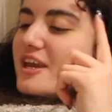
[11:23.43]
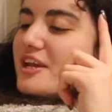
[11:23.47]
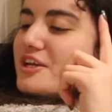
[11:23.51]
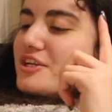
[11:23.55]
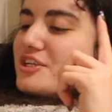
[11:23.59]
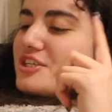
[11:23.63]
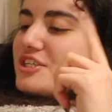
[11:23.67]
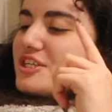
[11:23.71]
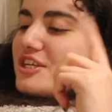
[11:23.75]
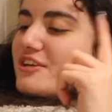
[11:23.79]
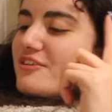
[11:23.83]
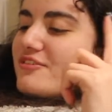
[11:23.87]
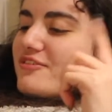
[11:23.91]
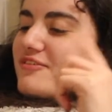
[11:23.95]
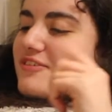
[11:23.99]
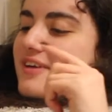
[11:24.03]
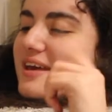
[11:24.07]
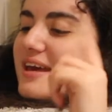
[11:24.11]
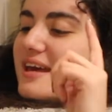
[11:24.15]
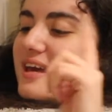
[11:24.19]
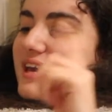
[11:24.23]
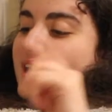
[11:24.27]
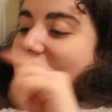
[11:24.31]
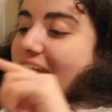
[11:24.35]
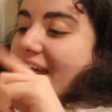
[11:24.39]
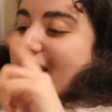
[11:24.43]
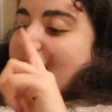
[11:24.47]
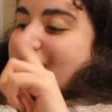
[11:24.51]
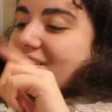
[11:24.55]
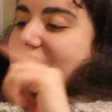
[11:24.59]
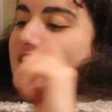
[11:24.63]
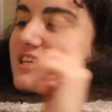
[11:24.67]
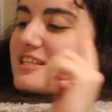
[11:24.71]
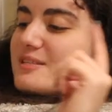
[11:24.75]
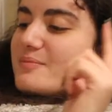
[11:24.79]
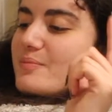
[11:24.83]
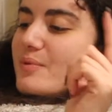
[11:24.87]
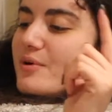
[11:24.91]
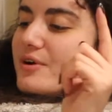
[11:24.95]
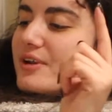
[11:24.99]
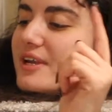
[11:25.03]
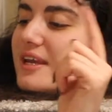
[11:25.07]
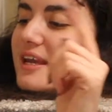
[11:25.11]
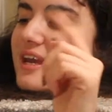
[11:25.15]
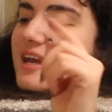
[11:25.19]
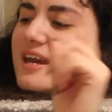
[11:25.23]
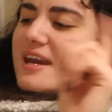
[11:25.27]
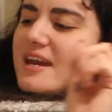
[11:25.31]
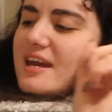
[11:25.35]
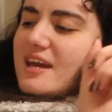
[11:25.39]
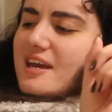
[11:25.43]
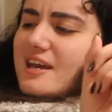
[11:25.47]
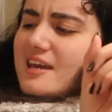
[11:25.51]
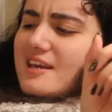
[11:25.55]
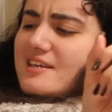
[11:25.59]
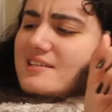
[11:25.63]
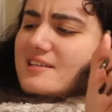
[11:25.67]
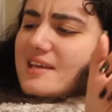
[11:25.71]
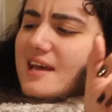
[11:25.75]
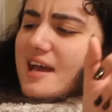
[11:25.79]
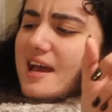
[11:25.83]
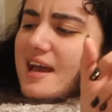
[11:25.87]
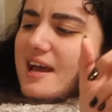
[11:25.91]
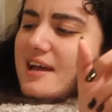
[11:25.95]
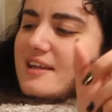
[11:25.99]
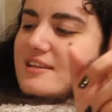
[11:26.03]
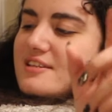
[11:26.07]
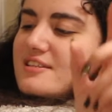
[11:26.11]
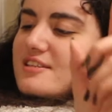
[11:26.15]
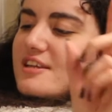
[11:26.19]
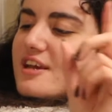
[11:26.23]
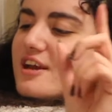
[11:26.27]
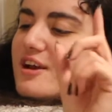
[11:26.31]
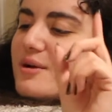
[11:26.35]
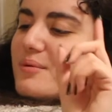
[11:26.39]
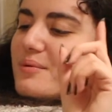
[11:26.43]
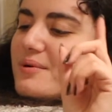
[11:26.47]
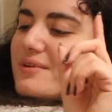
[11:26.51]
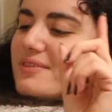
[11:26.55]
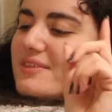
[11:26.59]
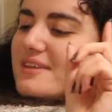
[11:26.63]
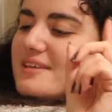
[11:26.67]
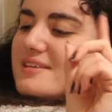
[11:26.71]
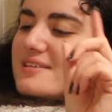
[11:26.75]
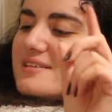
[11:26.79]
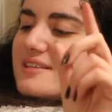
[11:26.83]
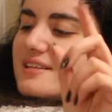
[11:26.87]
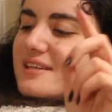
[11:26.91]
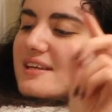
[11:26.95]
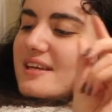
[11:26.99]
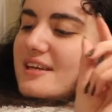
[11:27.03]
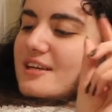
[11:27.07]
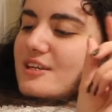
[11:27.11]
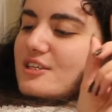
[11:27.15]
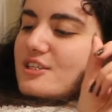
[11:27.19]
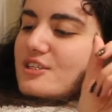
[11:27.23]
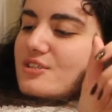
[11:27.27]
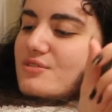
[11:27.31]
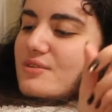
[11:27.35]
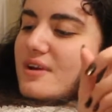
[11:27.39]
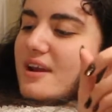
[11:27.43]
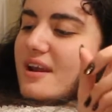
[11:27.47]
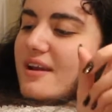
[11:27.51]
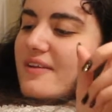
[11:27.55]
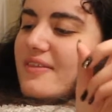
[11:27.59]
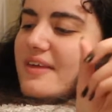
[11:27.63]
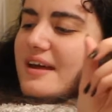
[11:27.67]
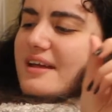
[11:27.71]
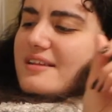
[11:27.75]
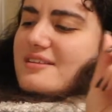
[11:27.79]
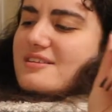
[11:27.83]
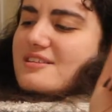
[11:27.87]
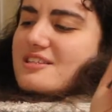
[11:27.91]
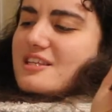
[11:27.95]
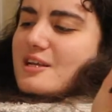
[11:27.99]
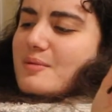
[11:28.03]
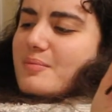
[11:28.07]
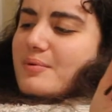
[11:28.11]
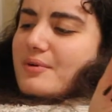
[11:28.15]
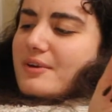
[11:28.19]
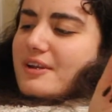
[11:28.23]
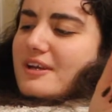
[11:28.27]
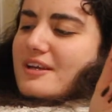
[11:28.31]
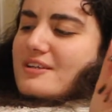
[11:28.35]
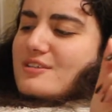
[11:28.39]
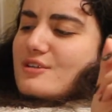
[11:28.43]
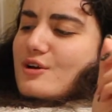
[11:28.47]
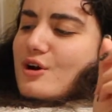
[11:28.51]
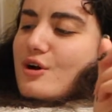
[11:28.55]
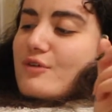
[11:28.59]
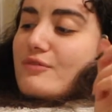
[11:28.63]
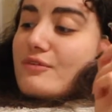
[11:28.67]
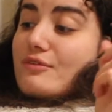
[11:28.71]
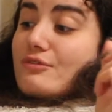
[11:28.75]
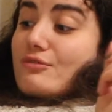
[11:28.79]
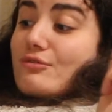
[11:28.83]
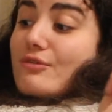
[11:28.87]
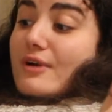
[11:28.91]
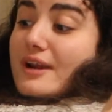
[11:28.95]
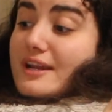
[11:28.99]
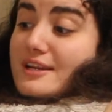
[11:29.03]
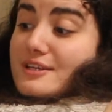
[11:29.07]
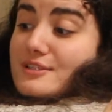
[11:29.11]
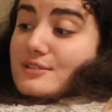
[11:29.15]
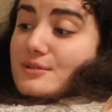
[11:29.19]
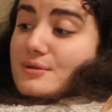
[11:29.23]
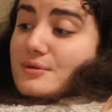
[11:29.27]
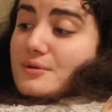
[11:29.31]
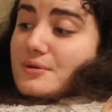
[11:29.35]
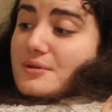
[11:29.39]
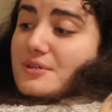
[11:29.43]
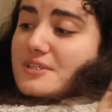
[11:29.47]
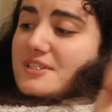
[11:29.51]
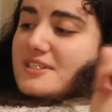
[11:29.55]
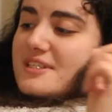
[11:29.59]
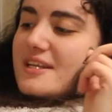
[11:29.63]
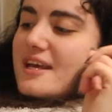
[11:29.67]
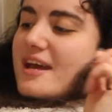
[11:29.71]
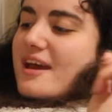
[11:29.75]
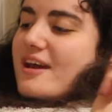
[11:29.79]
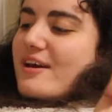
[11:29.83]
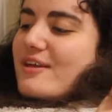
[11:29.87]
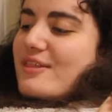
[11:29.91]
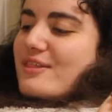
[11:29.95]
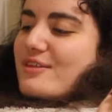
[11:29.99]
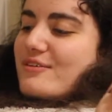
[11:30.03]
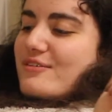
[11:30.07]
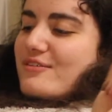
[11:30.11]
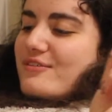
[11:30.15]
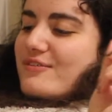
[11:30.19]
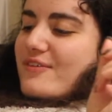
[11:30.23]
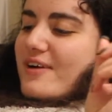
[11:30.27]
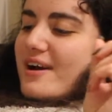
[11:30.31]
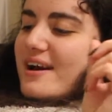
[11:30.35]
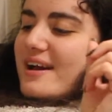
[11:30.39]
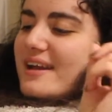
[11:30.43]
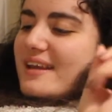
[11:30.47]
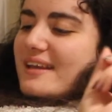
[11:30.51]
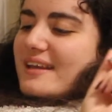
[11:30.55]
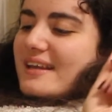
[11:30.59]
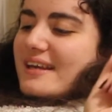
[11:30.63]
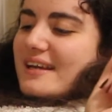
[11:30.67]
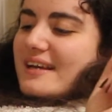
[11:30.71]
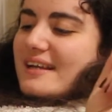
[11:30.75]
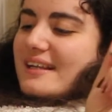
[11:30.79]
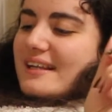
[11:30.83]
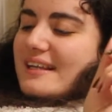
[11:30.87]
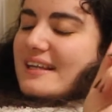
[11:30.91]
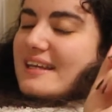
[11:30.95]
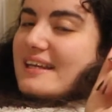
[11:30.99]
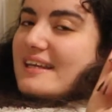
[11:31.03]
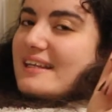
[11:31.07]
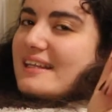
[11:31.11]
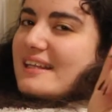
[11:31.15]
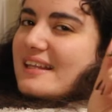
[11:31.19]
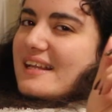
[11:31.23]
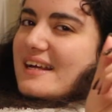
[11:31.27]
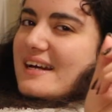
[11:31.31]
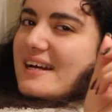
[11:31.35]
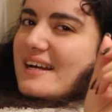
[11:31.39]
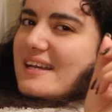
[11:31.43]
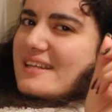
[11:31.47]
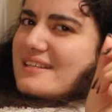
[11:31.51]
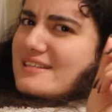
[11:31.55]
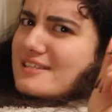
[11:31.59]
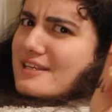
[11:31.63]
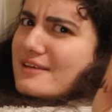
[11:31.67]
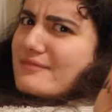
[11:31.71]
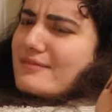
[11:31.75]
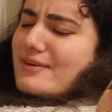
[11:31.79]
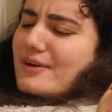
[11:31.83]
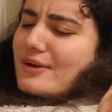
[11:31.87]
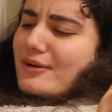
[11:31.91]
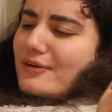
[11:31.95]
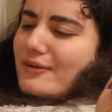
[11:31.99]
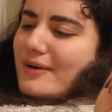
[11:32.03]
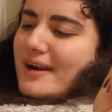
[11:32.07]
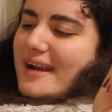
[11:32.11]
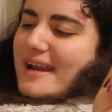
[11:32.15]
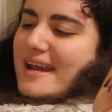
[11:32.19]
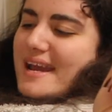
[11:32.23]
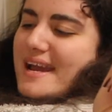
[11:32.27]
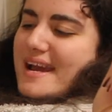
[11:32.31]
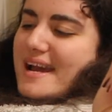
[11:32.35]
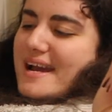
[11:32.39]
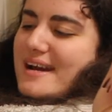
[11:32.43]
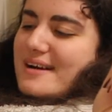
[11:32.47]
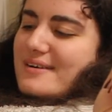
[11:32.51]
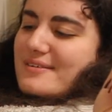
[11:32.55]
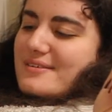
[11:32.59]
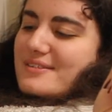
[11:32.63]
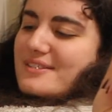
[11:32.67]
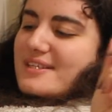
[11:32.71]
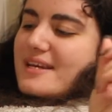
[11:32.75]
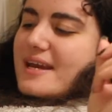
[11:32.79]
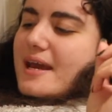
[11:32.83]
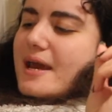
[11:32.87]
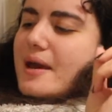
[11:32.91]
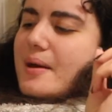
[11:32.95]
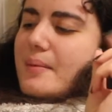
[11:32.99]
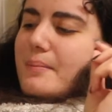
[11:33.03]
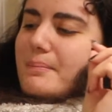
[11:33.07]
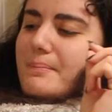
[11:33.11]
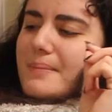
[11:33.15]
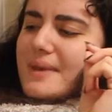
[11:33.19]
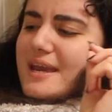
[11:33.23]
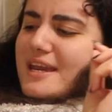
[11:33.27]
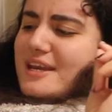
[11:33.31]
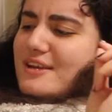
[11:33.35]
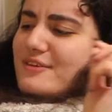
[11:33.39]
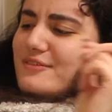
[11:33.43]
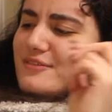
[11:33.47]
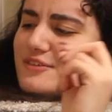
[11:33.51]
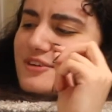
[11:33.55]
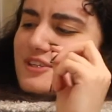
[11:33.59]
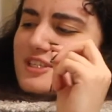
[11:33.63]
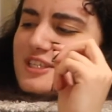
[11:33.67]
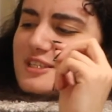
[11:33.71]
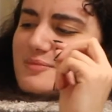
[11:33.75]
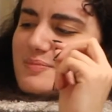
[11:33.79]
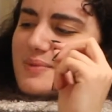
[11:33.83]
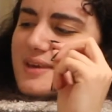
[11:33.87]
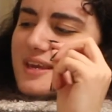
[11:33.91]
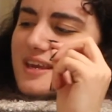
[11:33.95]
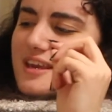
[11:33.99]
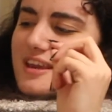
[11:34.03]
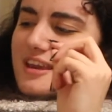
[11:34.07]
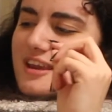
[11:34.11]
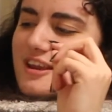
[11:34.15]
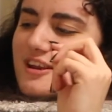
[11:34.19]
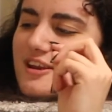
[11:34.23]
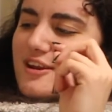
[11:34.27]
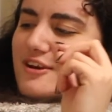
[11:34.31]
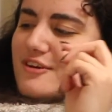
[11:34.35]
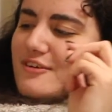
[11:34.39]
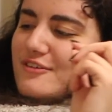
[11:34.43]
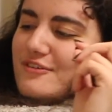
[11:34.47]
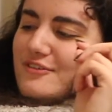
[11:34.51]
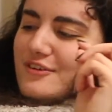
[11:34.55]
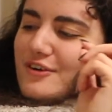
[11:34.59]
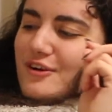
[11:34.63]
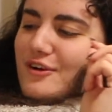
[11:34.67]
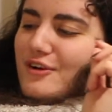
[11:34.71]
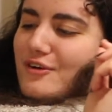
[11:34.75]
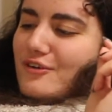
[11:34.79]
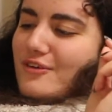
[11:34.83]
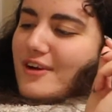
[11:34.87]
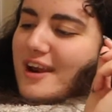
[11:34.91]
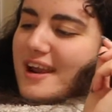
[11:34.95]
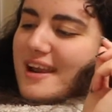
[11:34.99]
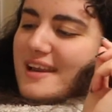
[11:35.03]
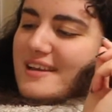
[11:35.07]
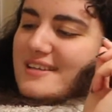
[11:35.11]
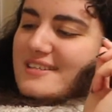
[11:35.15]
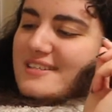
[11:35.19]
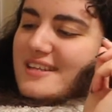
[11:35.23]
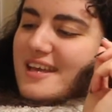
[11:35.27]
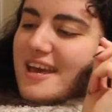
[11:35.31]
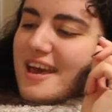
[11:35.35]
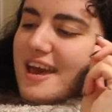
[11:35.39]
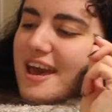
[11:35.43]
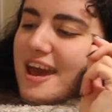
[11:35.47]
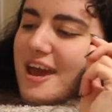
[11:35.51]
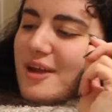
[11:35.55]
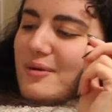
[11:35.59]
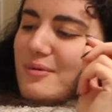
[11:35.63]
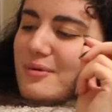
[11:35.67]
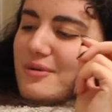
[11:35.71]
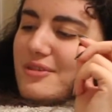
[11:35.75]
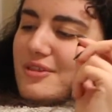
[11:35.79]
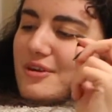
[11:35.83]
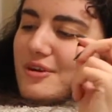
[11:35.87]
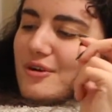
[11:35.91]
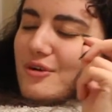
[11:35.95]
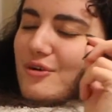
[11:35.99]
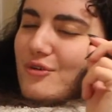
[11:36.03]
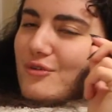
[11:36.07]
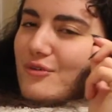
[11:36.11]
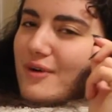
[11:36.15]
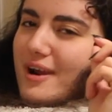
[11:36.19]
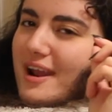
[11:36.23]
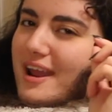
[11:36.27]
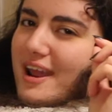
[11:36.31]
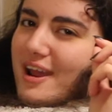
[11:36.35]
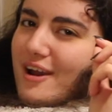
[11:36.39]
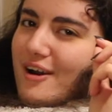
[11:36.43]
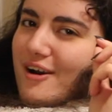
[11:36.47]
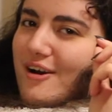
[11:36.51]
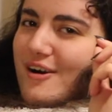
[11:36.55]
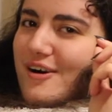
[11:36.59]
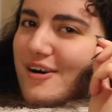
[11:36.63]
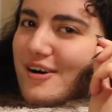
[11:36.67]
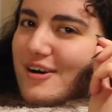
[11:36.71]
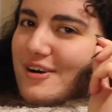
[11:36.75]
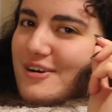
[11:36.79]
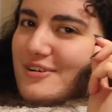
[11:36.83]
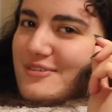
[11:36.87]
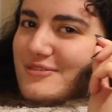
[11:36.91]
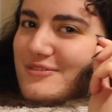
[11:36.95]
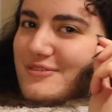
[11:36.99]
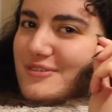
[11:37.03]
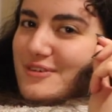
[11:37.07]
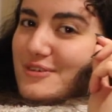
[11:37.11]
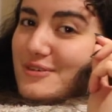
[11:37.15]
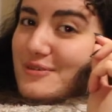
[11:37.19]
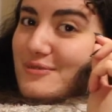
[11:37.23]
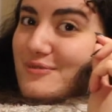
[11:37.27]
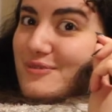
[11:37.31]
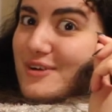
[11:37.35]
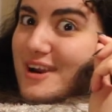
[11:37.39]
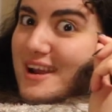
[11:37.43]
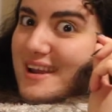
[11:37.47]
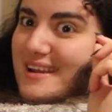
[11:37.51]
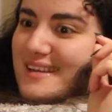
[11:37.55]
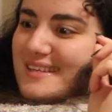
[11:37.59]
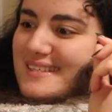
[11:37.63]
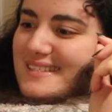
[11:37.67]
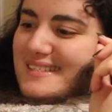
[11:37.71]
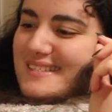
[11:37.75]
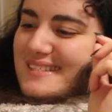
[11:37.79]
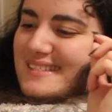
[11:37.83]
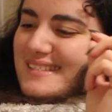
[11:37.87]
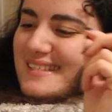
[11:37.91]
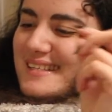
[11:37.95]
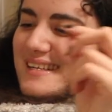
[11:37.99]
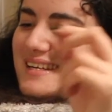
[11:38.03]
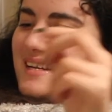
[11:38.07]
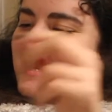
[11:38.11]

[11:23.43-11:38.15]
She fit against his body, his hands, with the sleek strength and suppleness of a racehorse, the fine, clean lines of a greyhound, made for speed, for grace, and with a great heart for the race.